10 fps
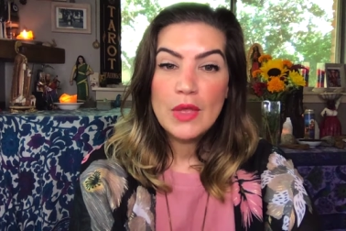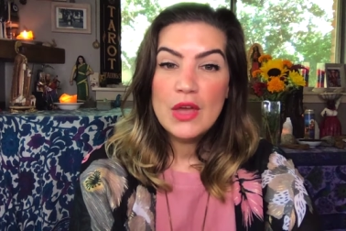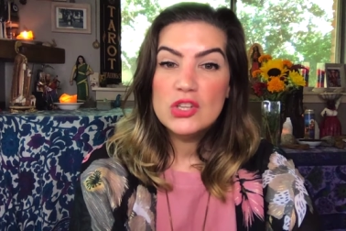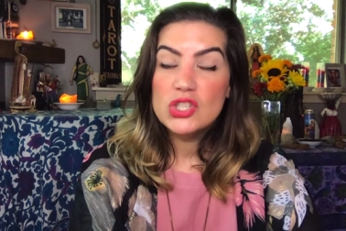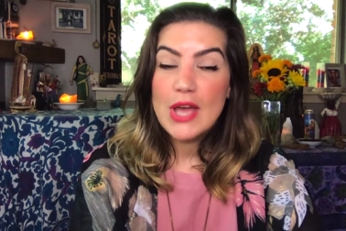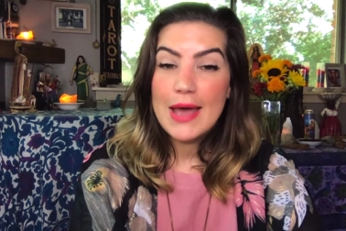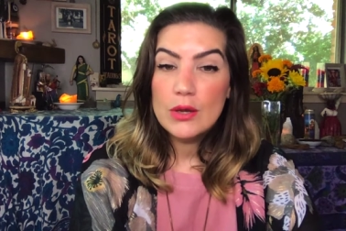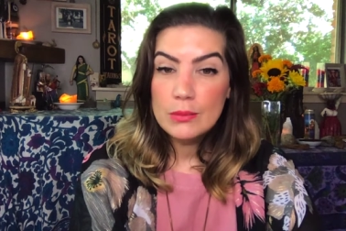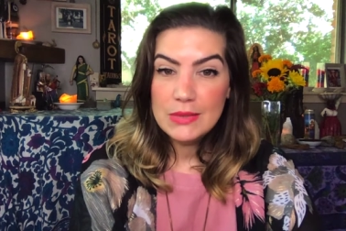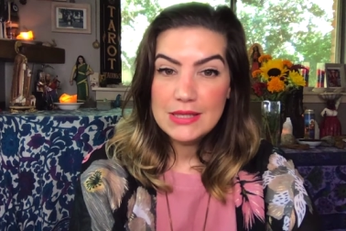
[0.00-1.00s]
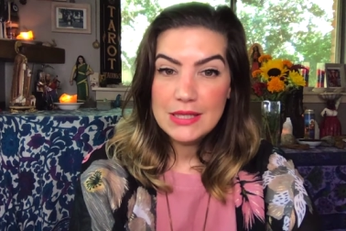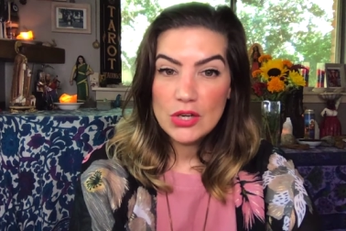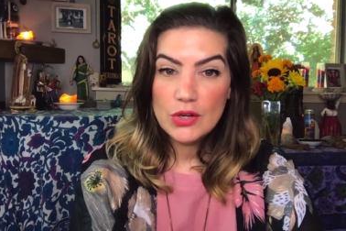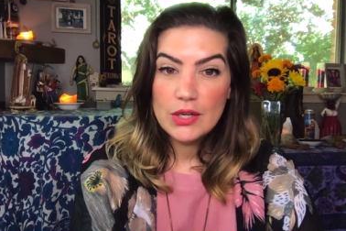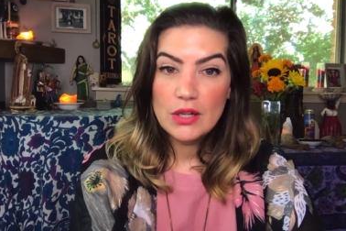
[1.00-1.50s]
shadow
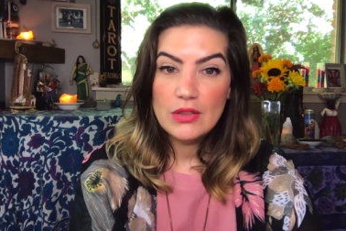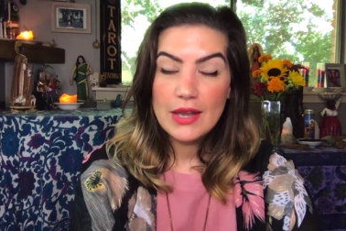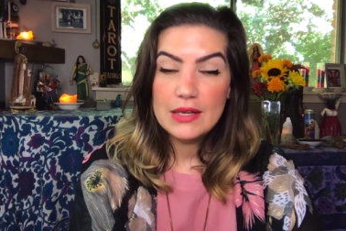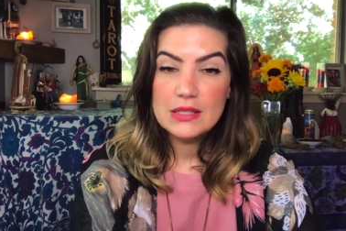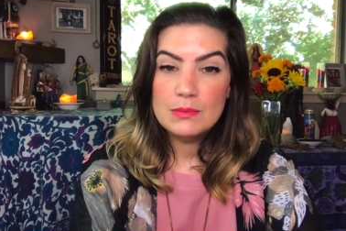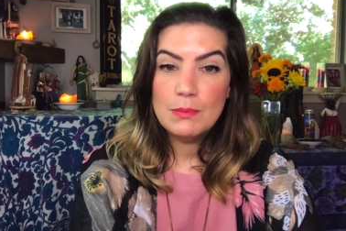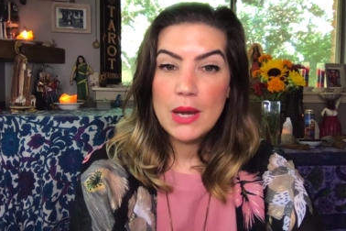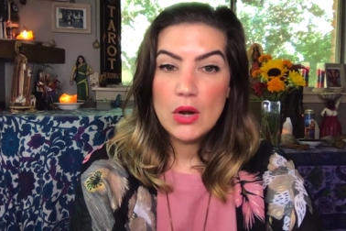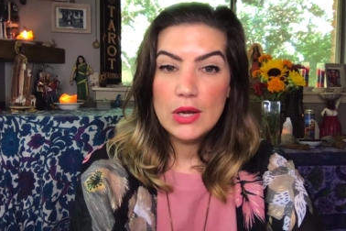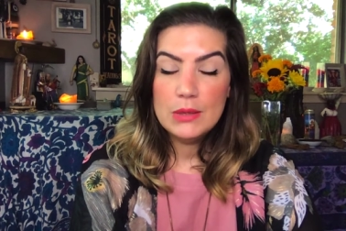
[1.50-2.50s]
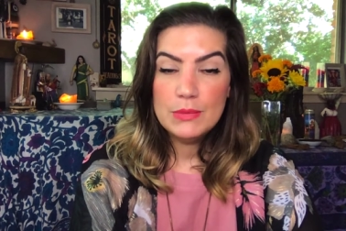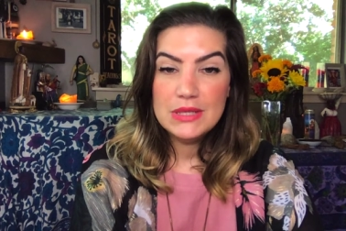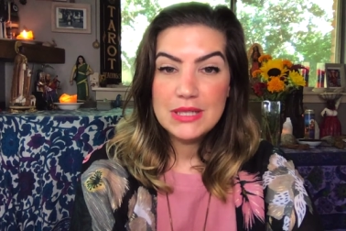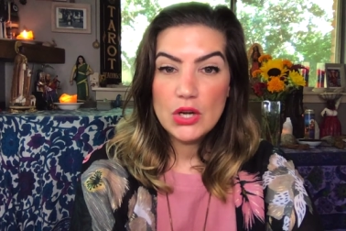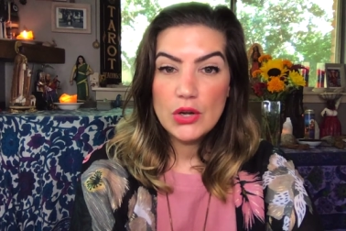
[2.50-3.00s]
material that is buried
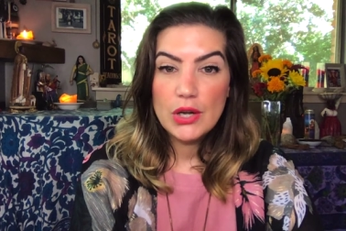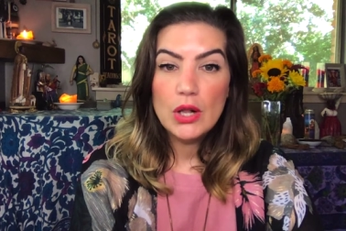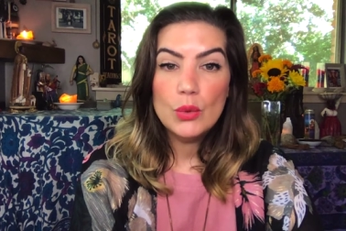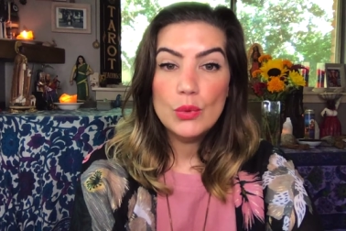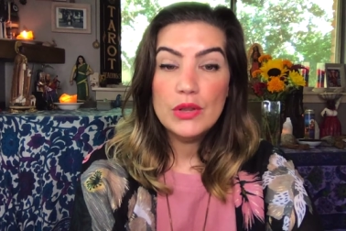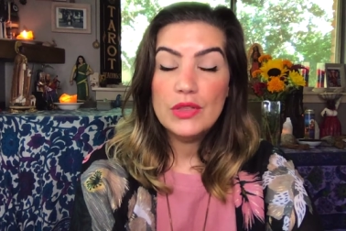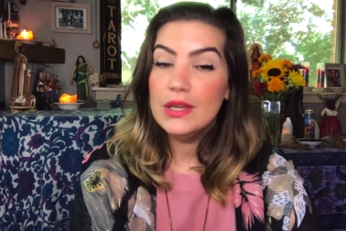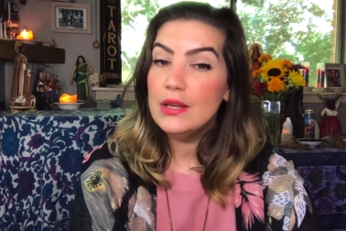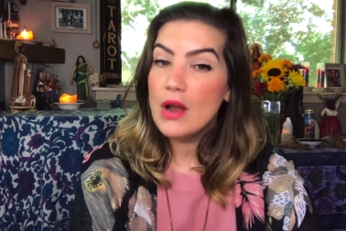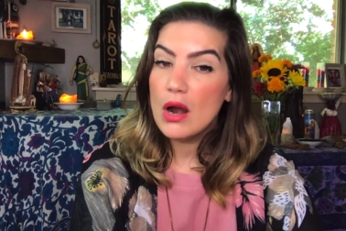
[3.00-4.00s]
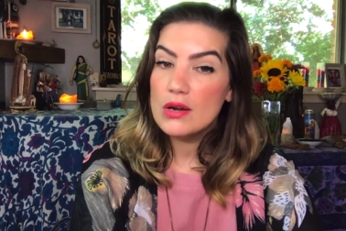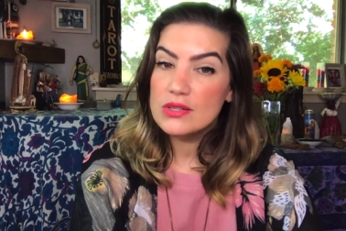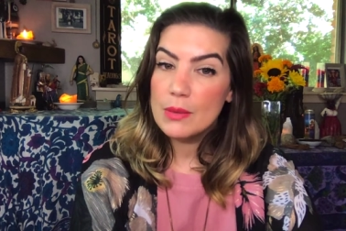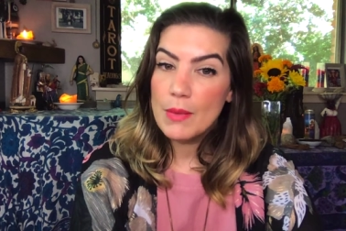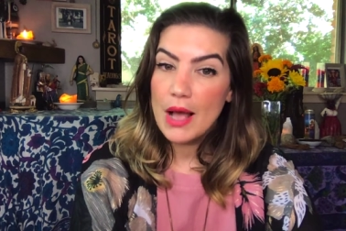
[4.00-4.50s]
material within our
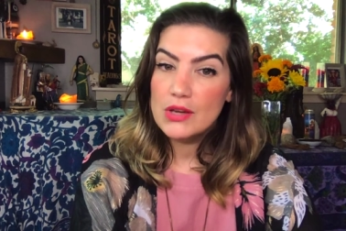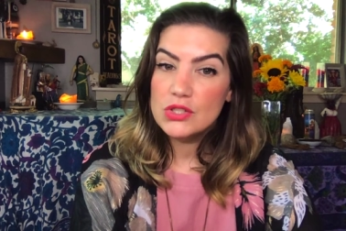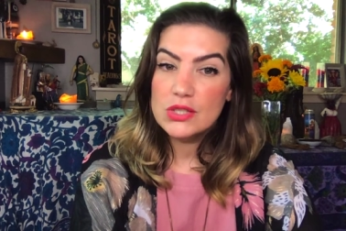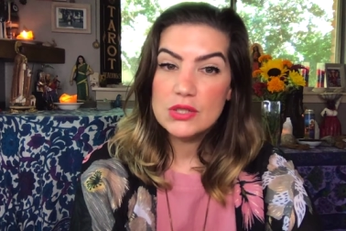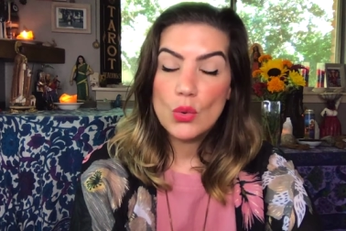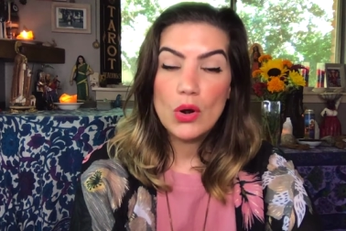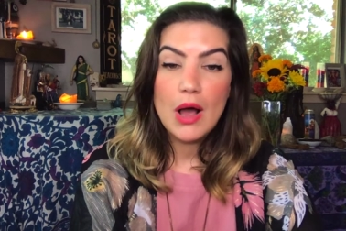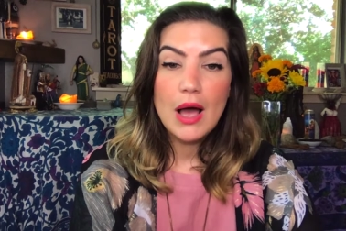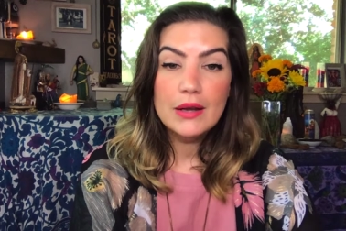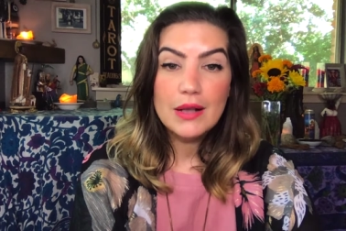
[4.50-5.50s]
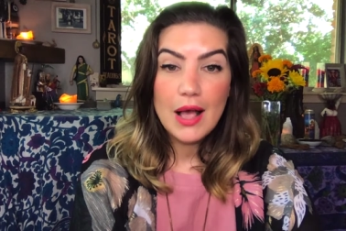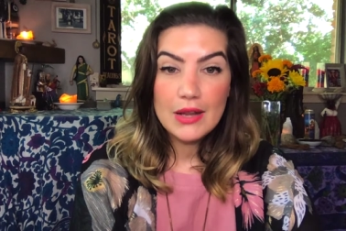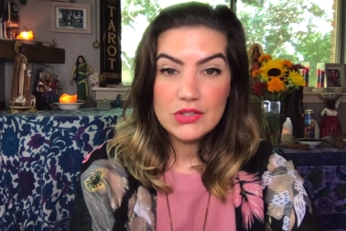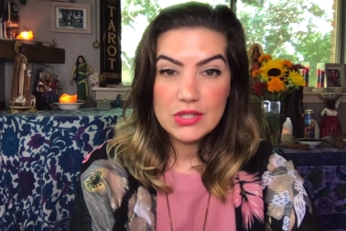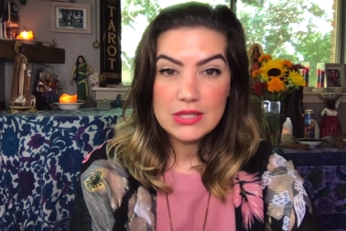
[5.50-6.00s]
subconscious or
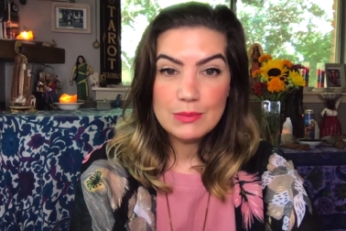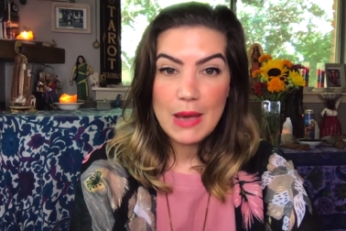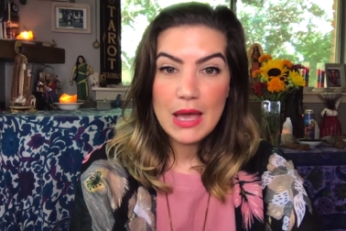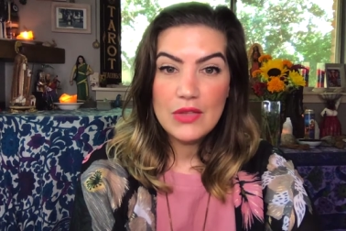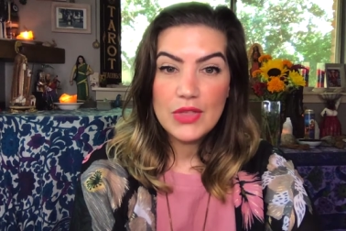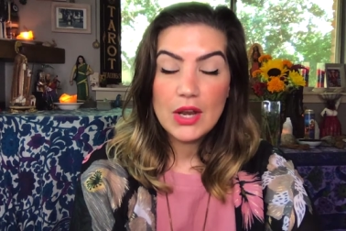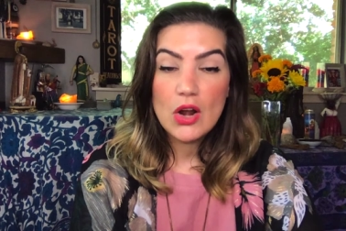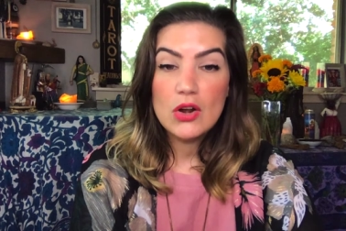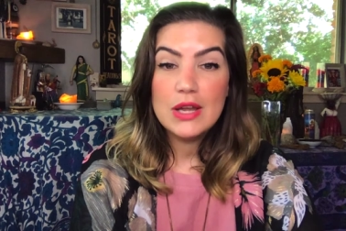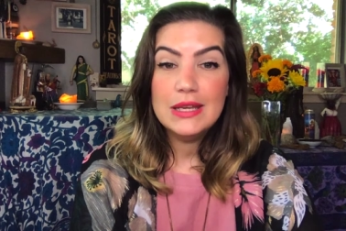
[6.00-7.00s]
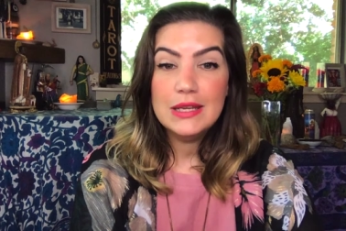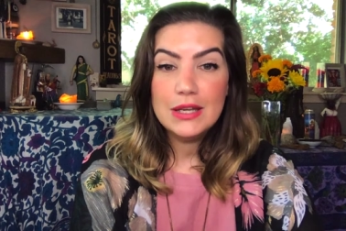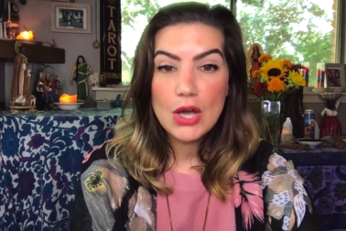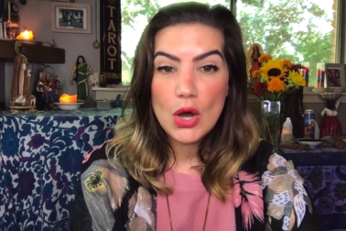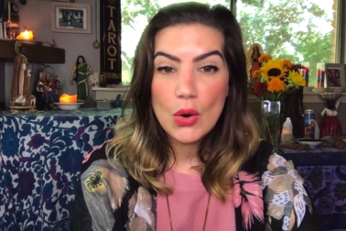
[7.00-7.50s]
unconscious mind that our
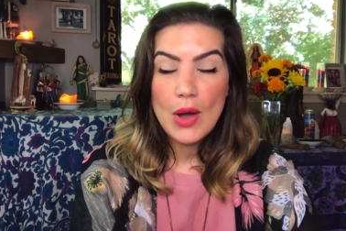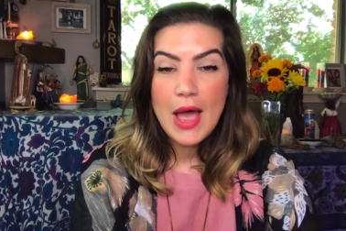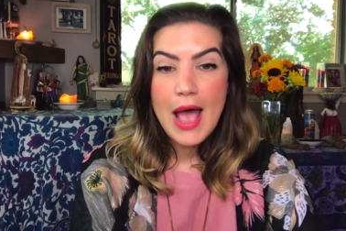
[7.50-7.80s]
ego